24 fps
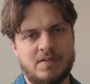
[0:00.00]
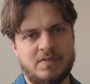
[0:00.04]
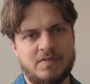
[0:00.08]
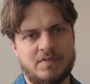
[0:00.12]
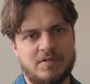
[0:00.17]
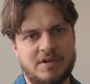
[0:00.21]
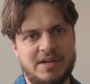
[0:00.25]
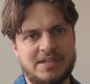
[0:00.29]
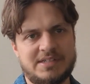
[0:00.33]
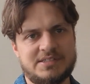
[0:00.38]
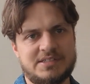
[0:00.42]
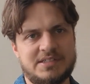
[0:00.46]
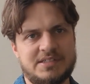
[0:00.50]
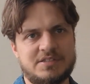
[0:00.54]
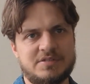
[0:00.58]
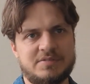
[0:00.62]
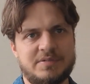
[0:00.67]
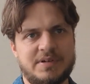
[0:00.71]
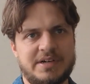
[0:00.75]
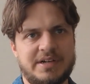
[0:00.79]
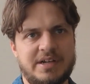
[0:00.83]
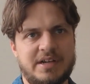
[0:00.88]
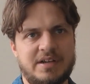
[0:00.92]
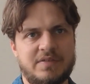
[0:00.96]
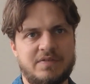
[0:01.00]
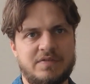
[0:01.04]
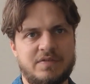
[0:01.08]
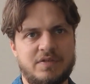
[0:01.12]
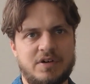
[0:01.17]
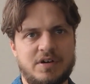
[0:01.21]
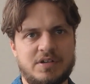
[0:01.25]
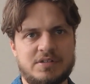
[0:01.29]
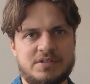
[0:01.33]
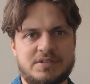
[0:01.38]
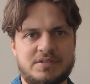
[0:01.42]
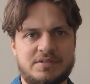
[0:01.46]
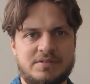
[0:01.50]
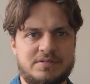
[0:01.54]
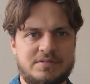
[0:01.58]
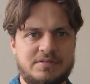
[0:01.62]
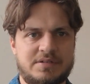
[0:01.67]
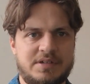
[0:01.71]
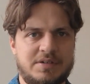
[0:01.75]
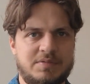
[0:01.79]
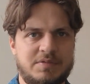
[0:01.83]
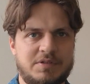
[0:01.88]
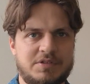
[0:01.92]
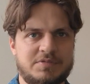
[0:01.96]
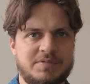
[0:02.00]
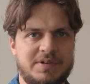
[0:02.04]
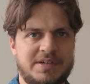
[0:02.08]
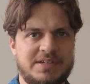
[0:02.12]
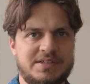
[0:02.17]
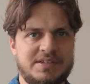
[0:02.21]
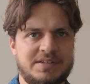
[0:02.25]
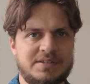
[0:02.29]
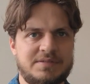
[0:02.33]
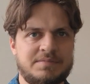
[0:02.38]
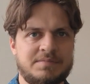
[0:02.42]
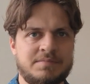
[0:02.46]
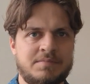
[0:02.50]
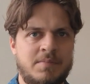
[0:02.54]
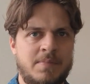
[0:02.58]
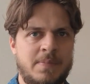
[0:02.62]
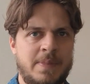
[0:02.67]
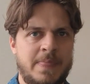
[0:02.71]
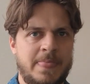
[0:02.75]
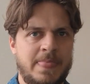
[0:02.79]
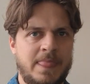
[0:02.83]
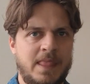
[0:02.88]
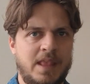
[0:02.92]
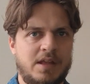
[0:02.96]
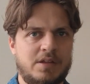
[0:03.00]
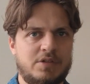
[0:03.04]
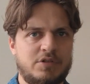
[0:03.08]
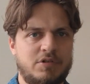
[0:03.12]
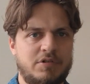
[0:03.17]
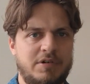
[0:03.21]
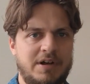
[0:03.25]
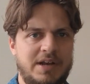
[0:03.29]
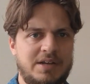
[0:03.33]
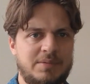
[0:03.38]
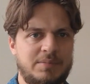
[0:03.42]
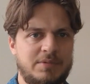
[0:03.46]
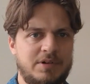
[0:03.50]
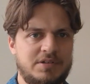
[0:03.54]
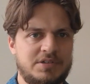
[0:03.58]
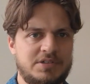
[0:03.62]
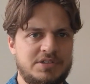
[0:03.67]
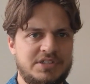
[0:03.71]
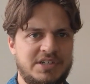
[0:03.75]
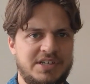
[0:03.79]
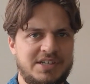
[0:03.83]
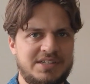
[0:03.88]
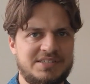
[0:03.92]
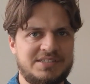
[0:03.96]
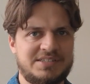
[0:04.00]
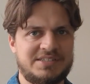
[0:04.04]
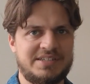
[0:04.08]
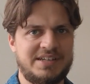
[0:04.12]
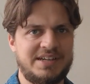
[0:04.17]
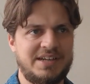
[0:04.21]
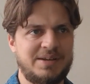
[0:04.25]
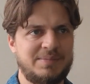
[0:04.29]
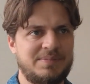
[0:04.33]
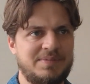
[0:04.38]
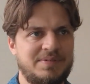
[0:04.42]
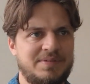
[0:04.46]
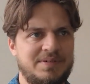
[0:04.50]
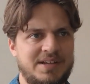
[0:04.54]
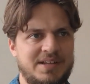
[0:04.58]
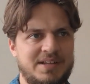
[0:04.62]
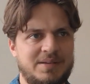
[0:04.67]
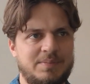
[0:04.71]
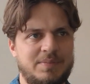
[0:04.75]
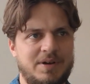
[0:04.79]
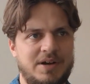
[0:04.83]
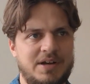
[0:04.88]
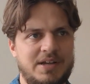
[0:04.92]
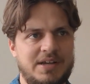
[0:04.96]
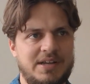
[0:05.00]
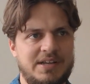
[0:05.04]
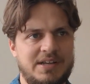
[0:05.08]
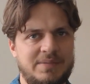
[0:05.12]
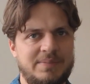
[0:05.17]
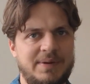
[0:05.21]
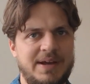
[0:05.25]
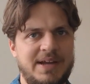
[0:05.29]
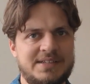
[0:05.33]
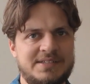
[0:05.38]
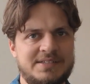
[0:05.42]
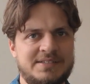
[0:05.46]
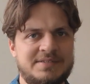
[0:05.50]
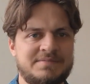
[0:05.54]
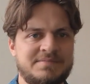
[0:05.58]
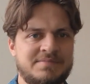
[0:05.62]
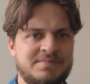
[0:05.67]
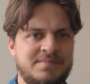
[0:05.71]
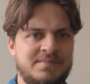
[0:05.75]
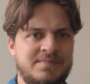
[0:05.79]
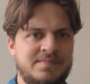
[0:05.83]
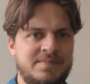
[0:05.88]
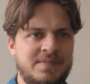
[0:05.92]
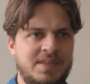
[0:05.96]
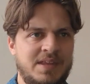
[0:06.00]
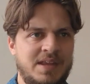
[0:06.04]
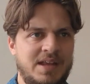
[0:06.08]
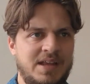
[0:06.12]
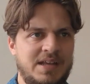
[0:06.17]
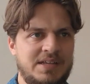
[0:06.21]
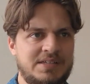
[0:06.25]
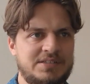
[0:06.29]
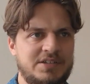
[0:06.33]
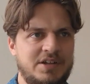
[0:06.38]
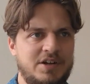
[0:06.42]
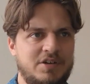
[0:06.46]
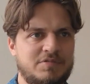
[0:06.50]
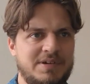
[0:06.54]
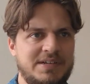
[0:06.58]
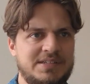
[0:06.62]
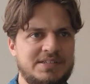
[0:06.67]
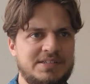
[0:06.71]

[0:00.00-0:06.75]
For instance, where they thought that was written, "No animal shall sleep in a bed," is now